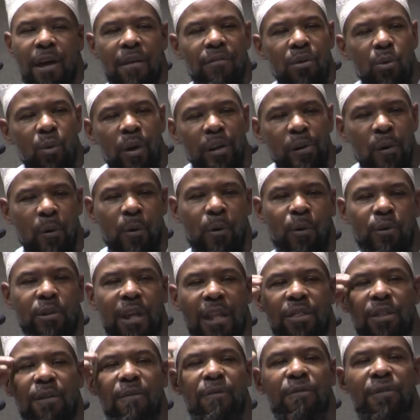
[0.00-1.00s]
Everyone knows
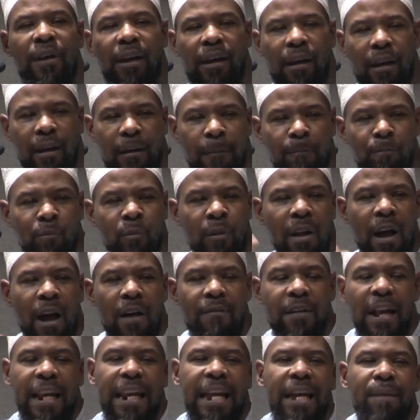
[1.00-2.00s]
that the fiqh
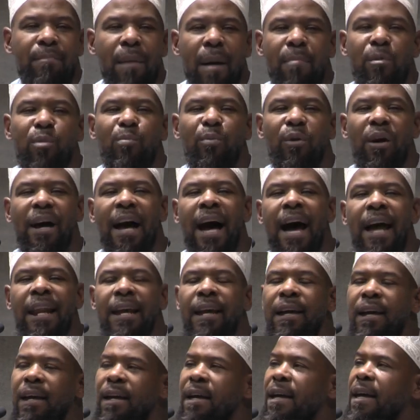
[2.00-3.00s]
of Al-Imam
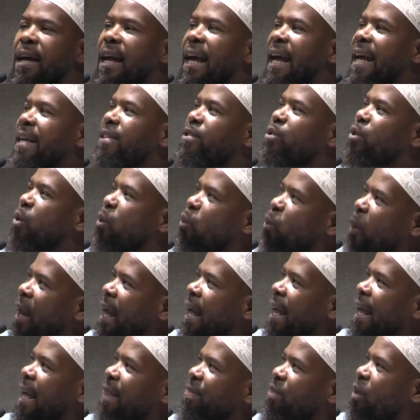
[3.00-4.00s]
al-Bukhari is the
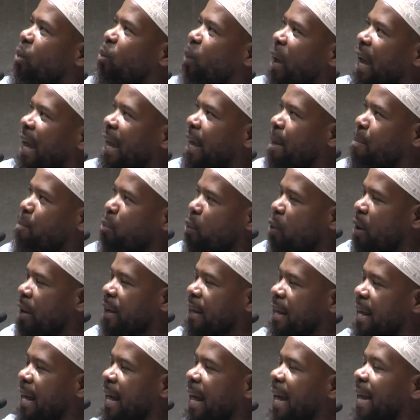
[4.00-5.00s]
way he brought
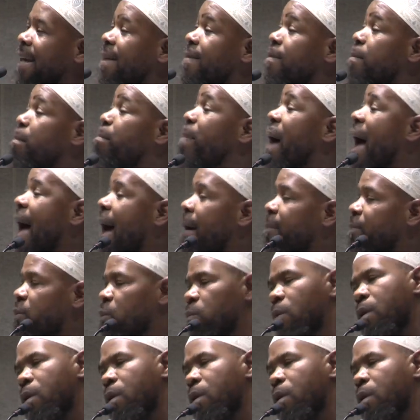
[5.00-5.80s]
his babs.